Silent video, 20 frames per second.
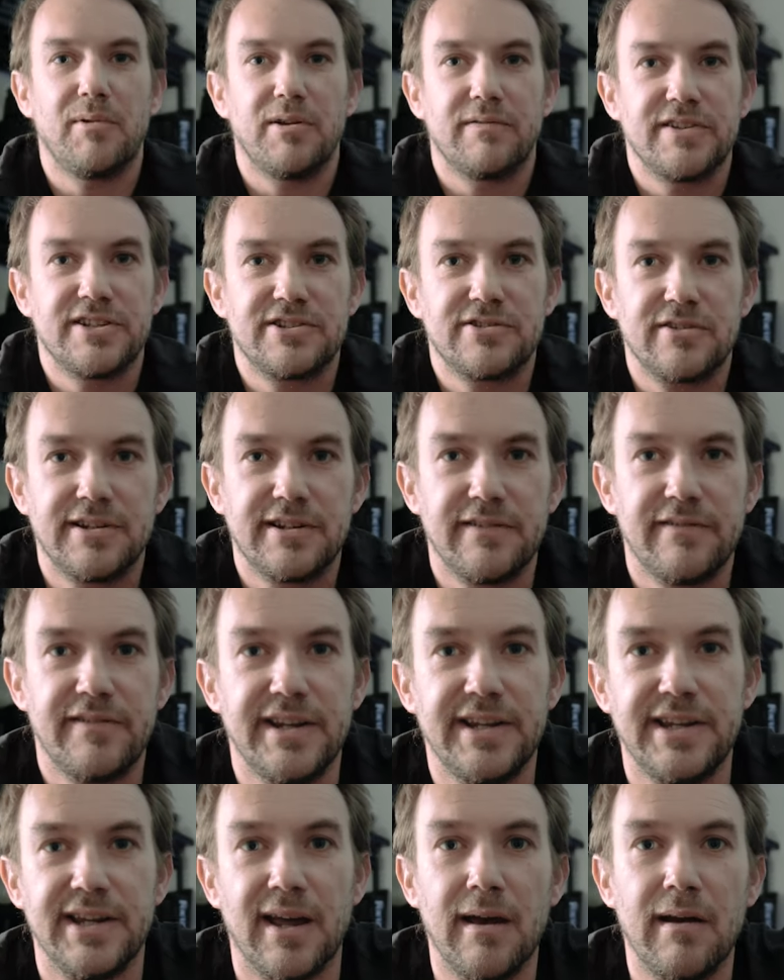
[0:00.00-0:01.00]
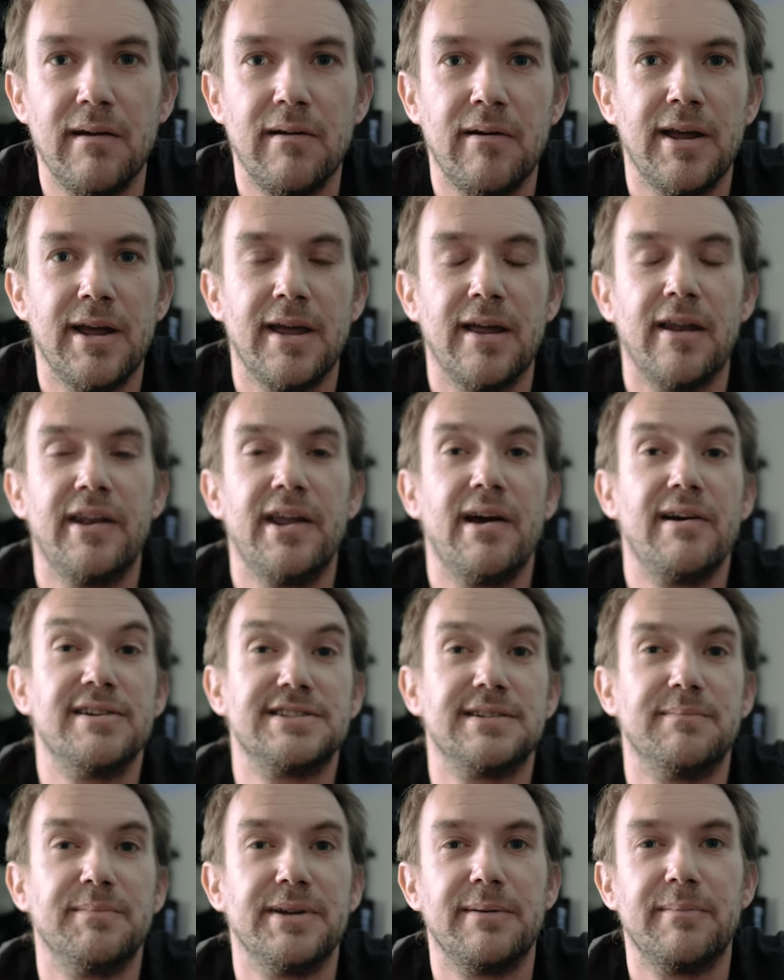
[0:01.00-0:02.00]
you've enjoyed the video. I know
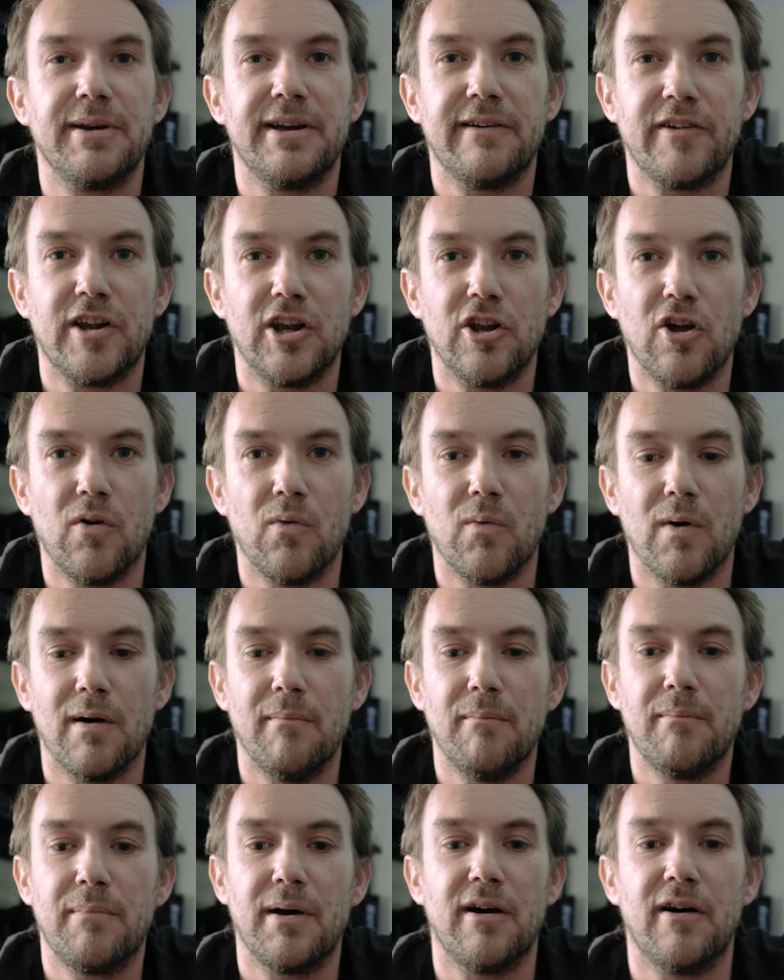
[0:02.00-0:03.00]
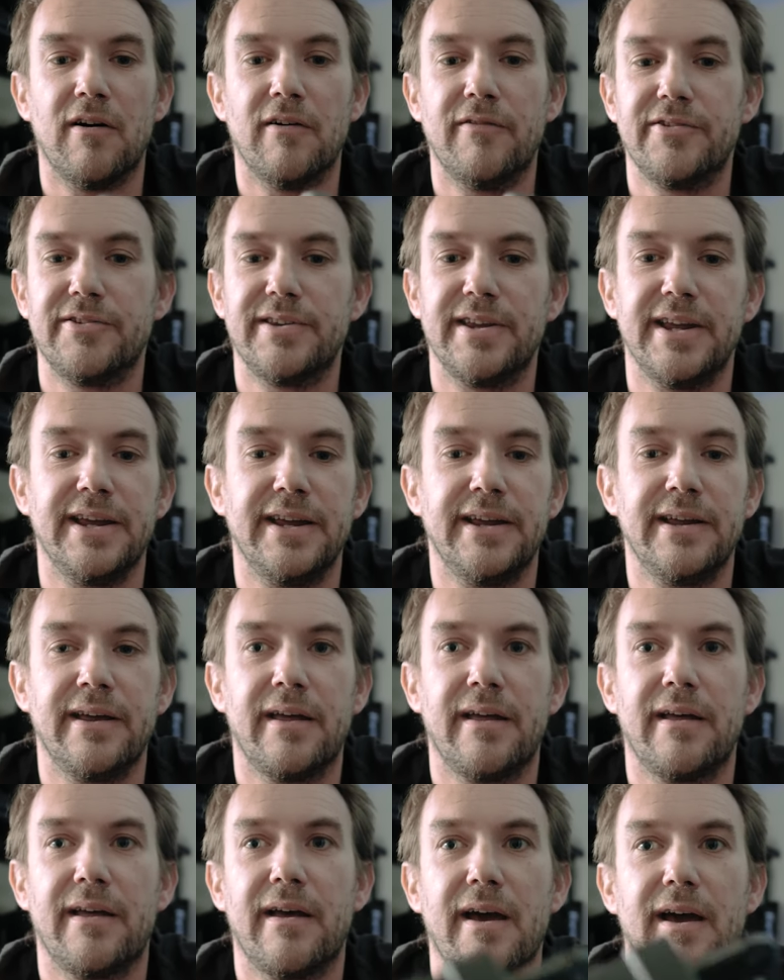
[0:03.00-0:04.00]
it's been a bit of a long one, but obviously
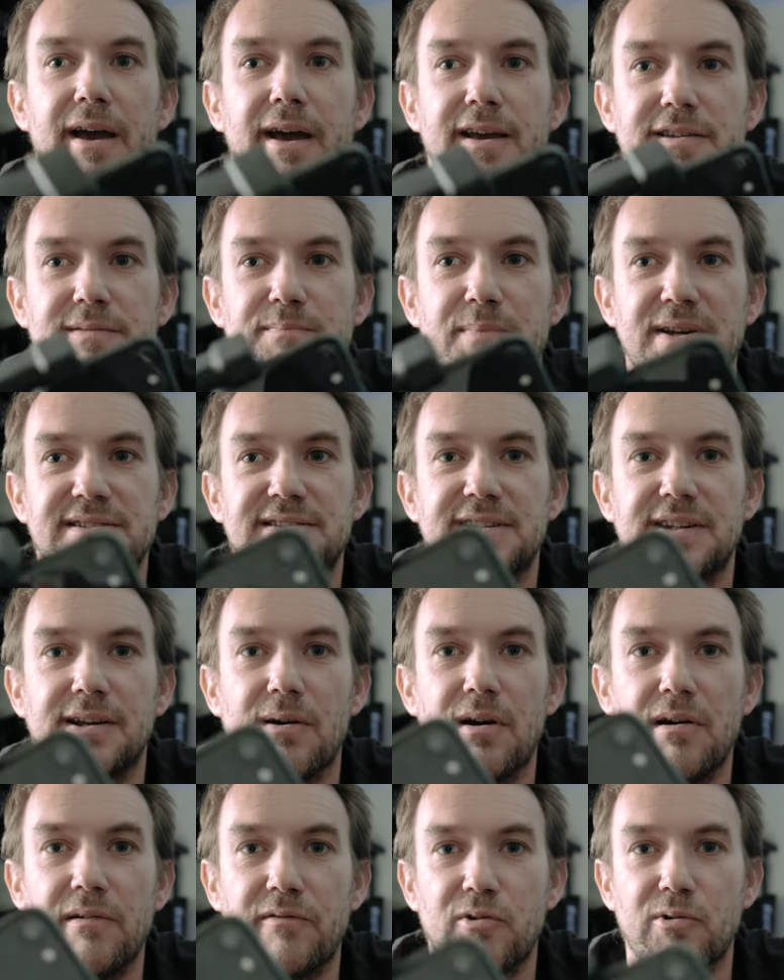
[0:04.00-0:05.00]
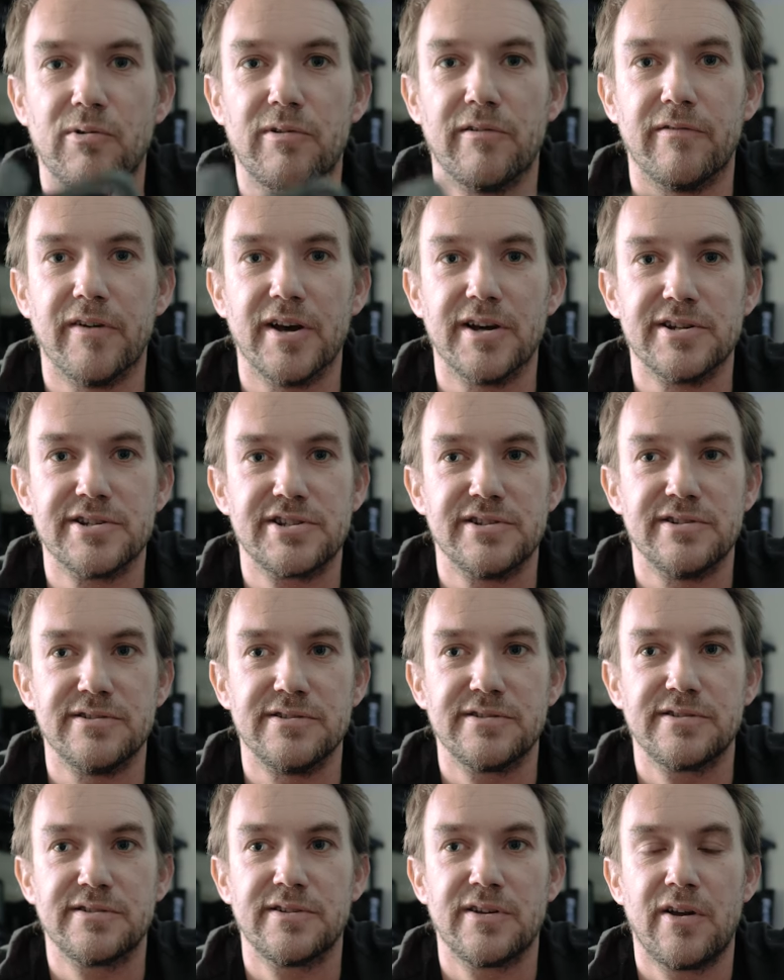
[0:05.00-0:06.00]
it's best to go over all the
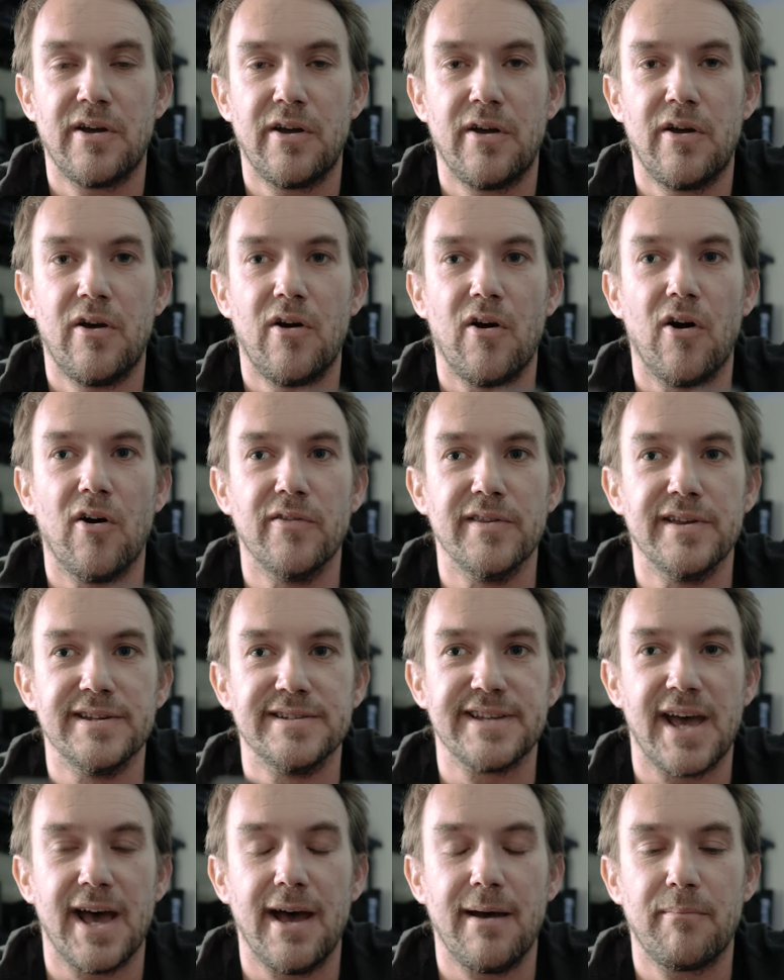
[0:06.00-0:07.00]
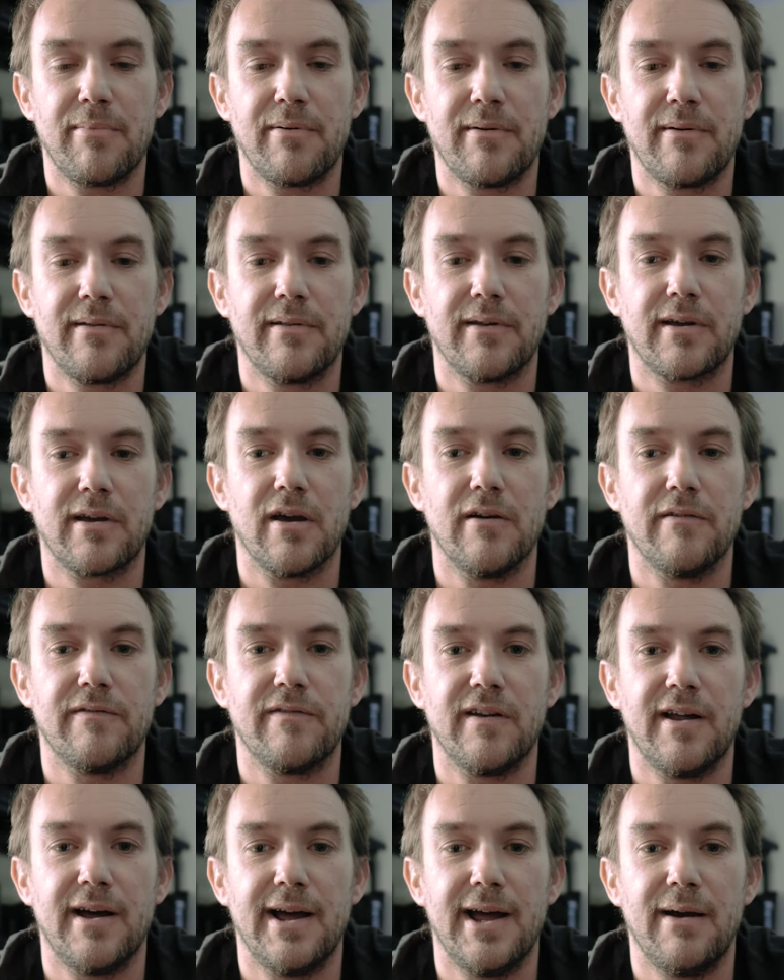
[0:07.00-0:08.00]
functions on this app, the
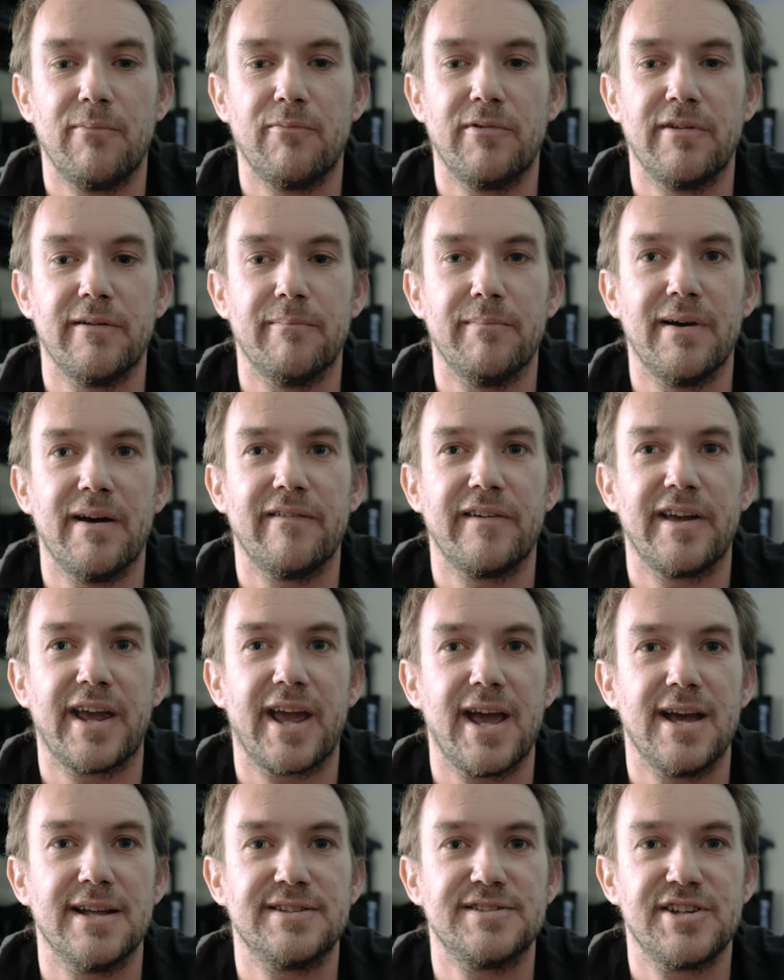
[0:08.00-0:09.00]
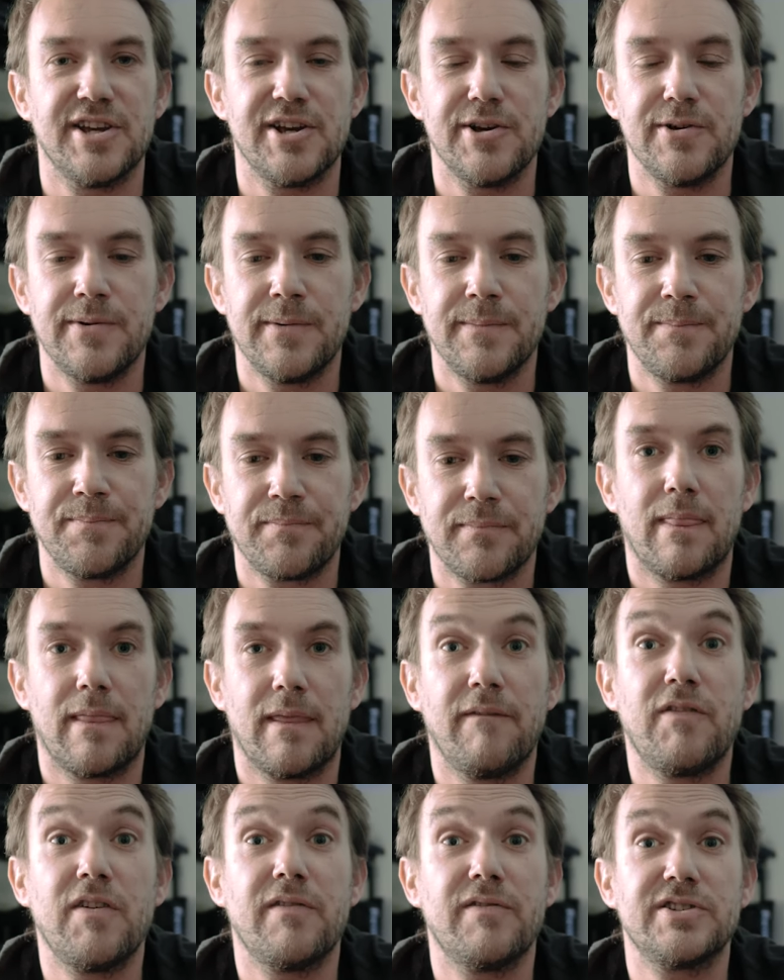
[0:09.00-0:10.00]
GoFly app with the Mavic Air 2.
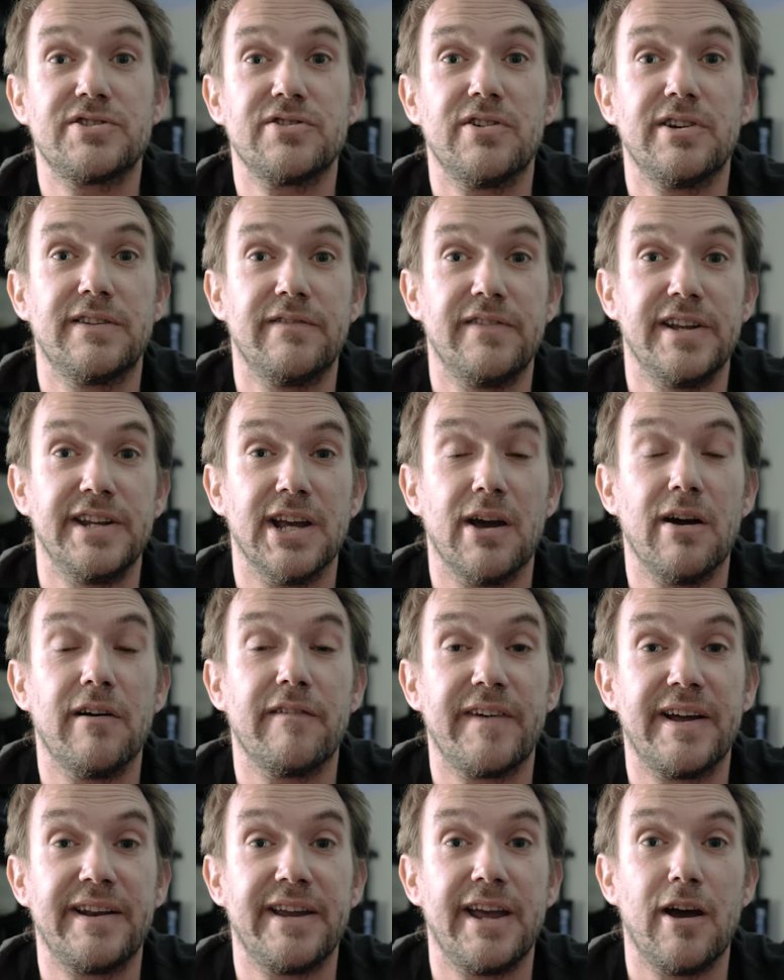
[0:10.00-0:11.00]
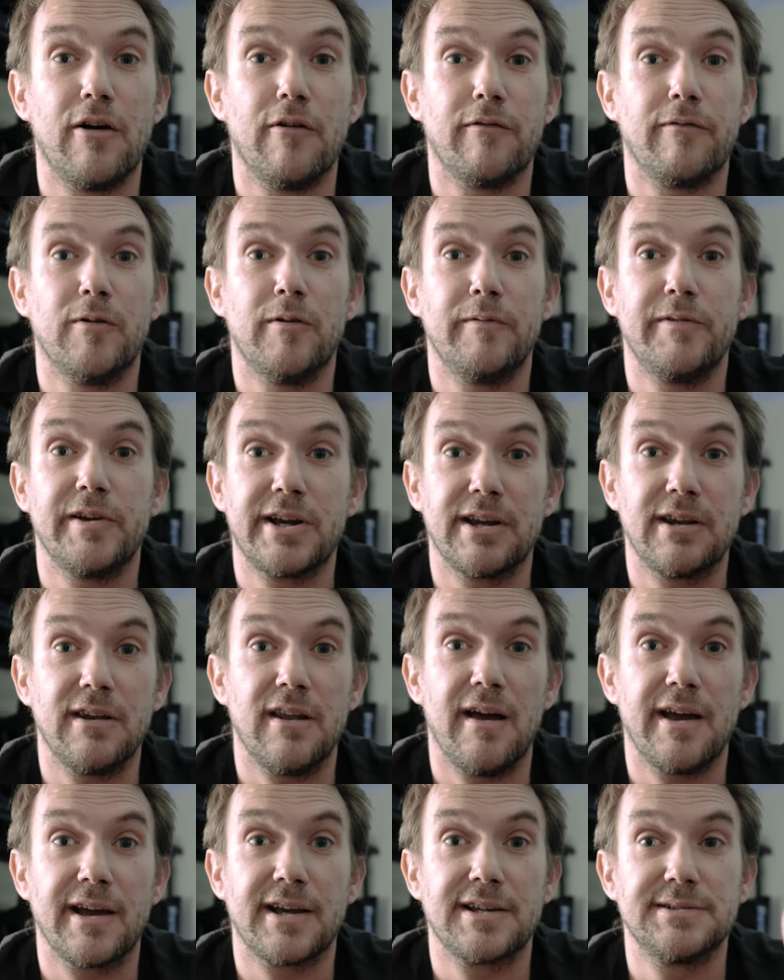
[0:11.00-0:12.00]
If you've enjoyed the video, I found it helpful. If you could
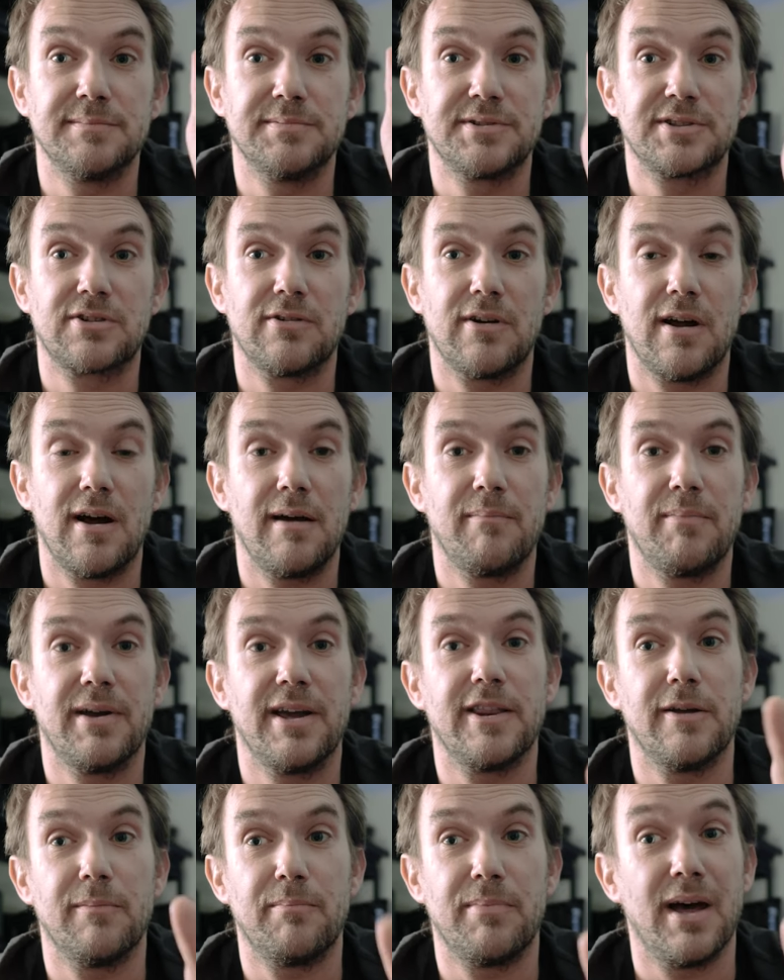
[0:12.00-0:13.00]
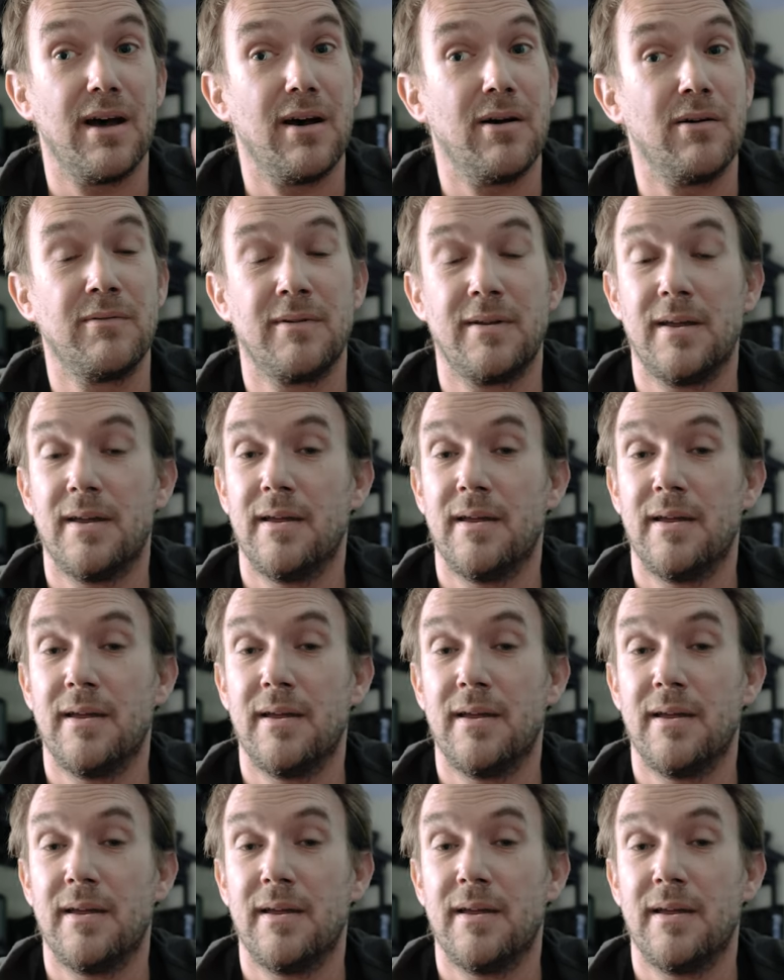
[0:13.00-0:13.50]
like, subscribe, hit the bell,